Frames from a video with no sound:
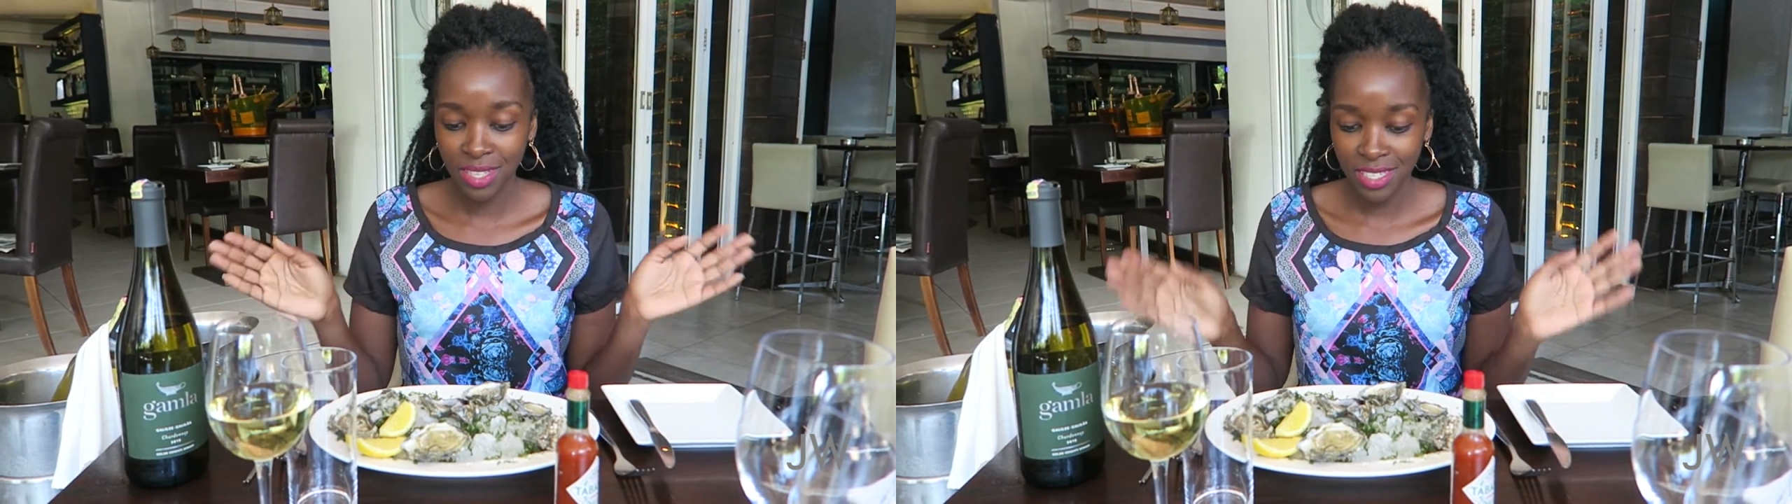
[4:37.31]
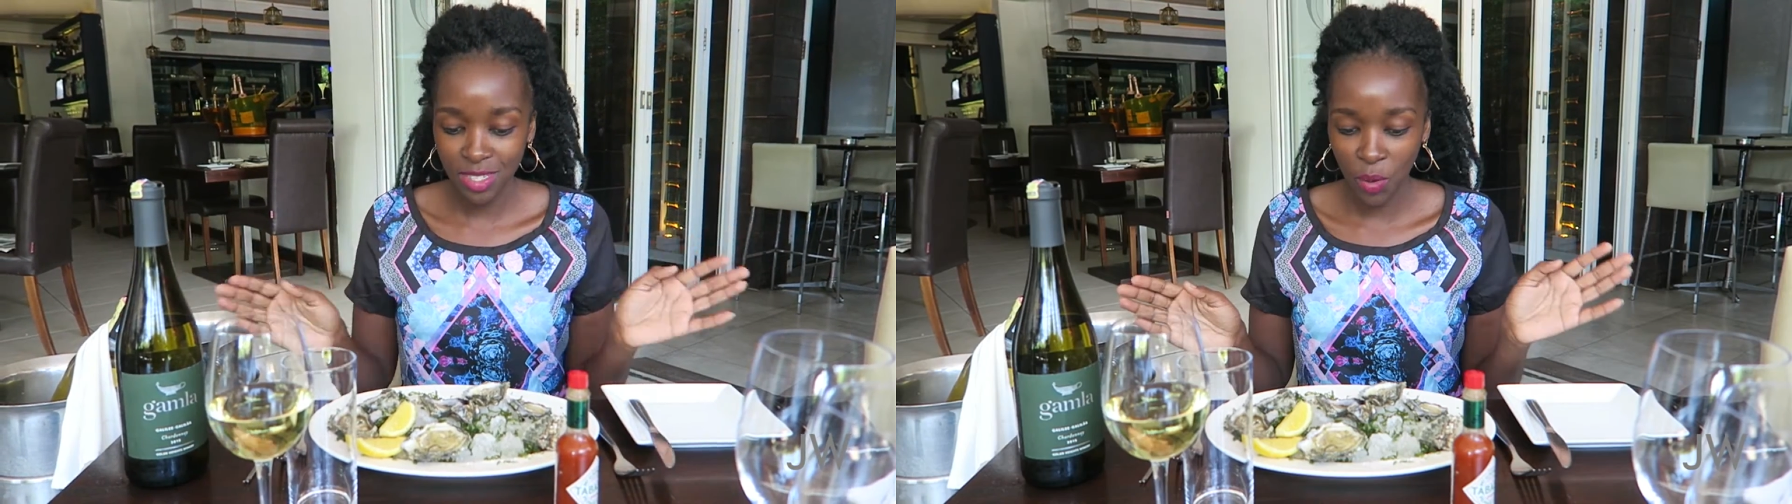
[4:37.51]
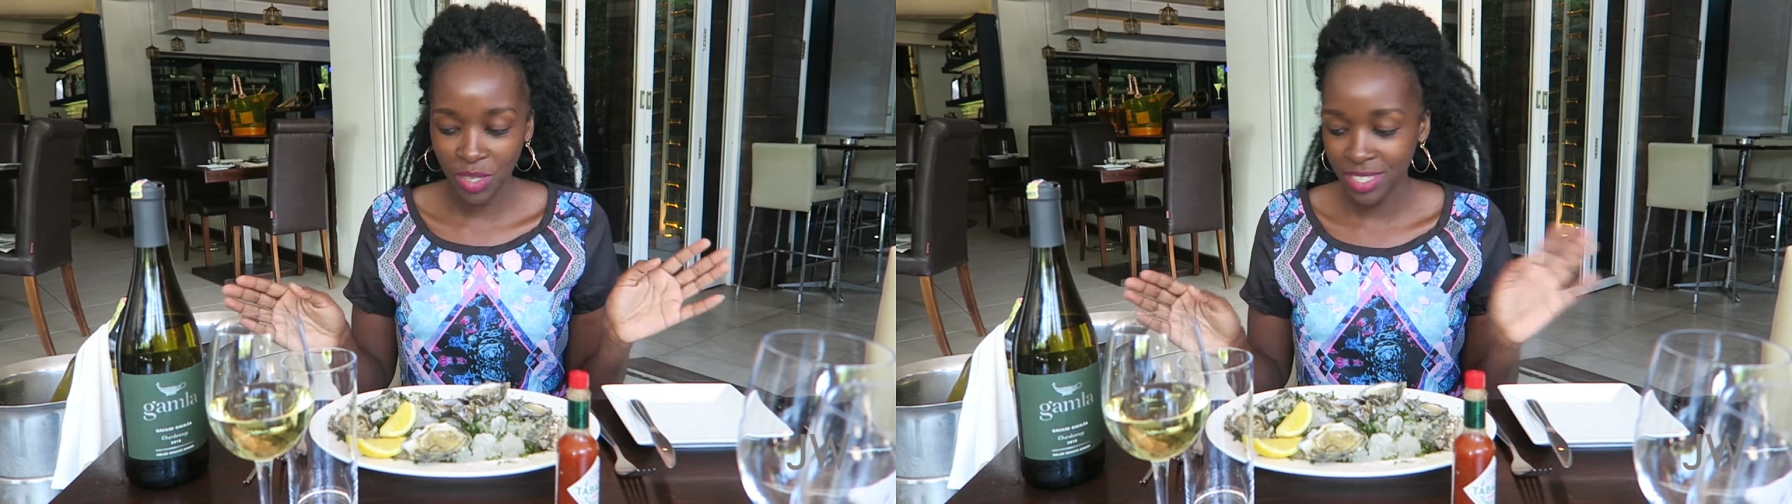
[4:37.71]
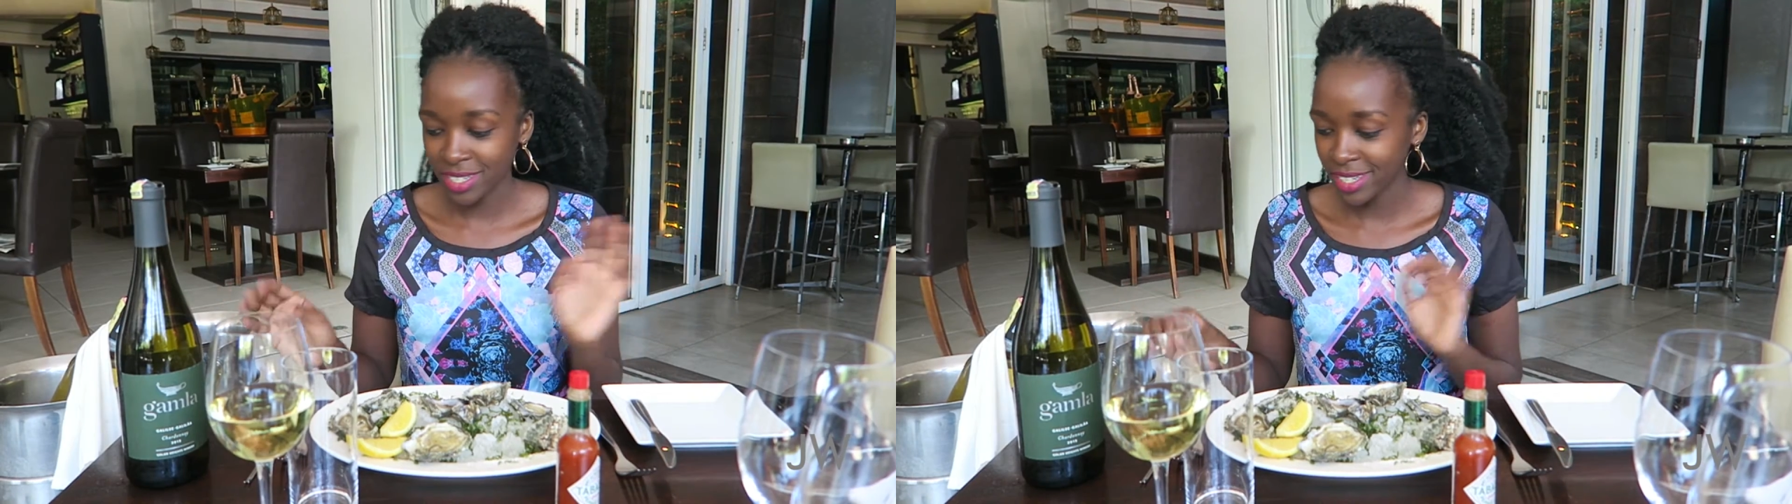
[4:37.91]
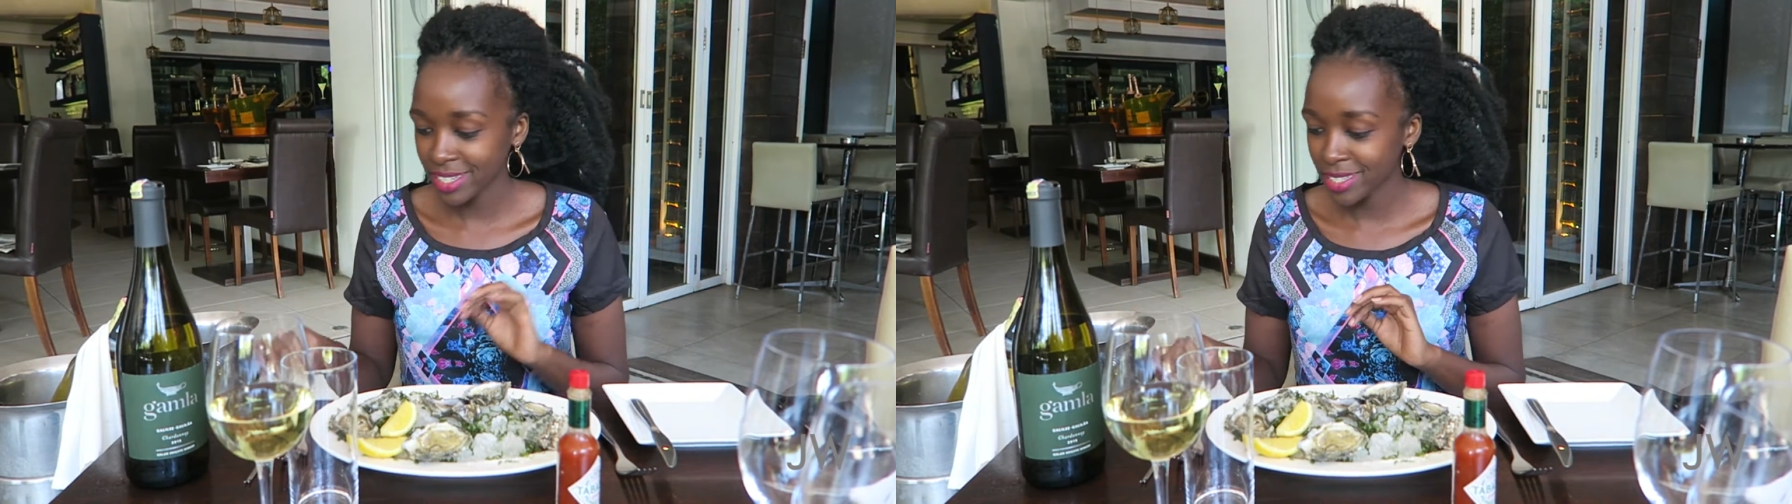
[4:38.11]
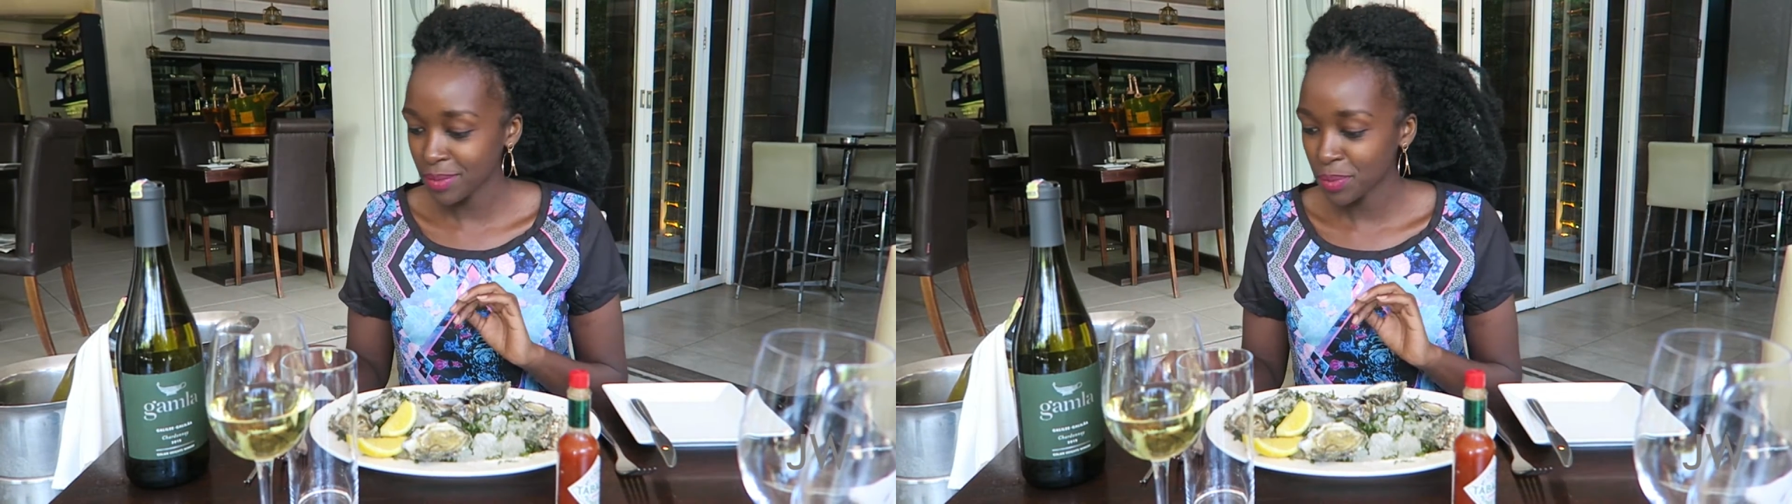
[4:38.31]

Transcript: these oysters.